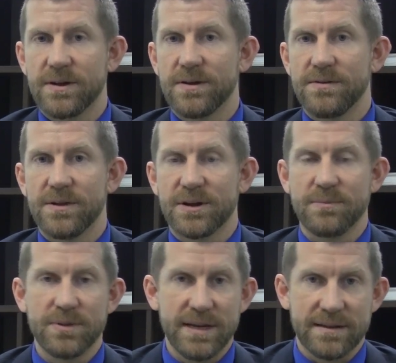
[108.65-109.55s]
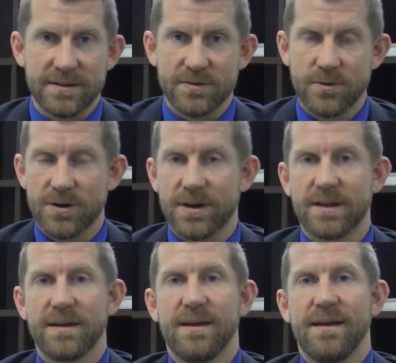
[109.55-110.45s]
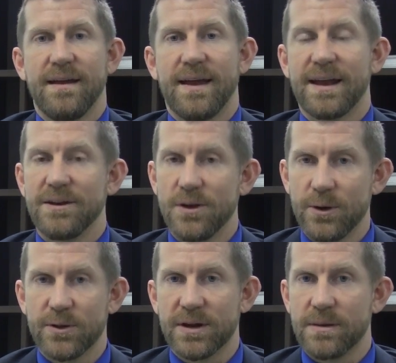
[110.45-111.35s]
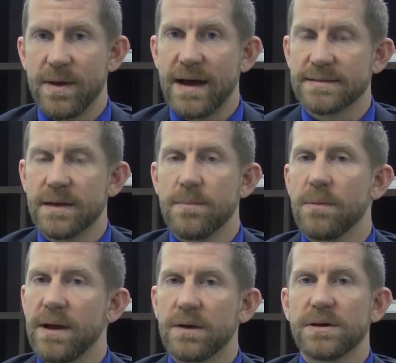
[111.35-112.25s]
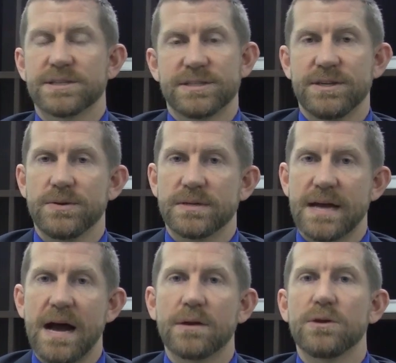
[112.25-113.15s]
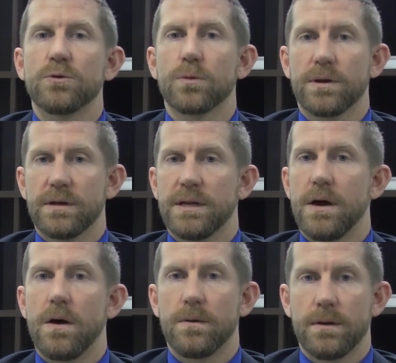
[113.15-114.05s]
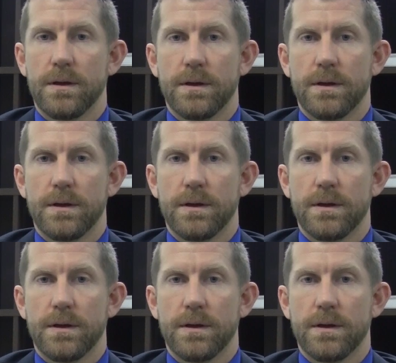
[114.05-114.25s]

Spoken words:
They're completing this work, and I know they're going to pass it. But my question to you is, how do you really know?